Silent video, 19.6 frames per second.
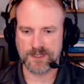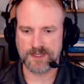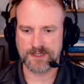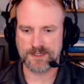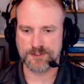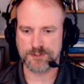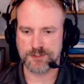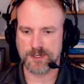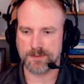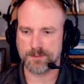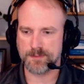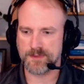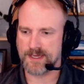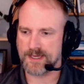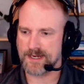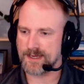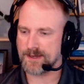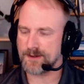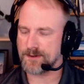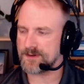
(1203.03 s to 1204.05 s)
ahead and drop
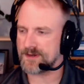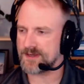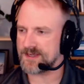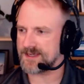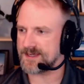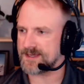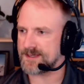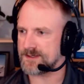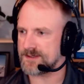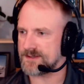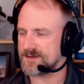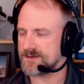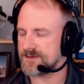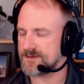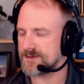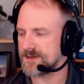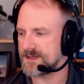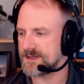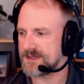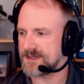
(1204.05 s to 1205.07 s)
that out,
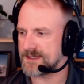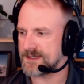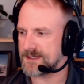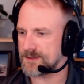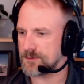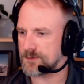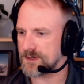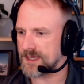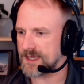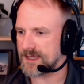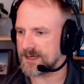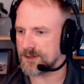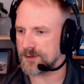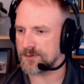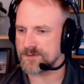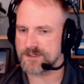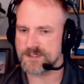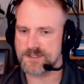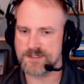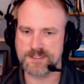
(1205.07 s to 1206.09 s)
and we're heading
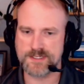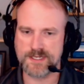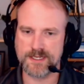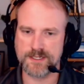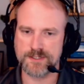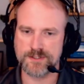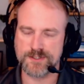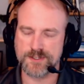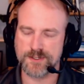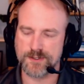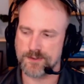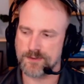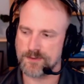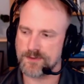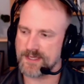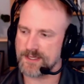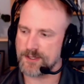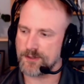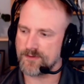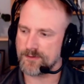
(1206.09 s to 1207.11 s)
over to the stage. So
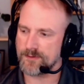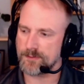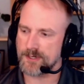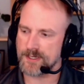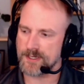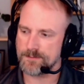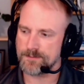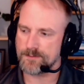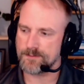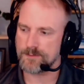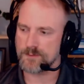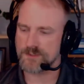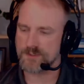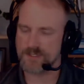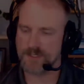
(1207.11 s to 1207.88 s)
thank you, everybody. We'll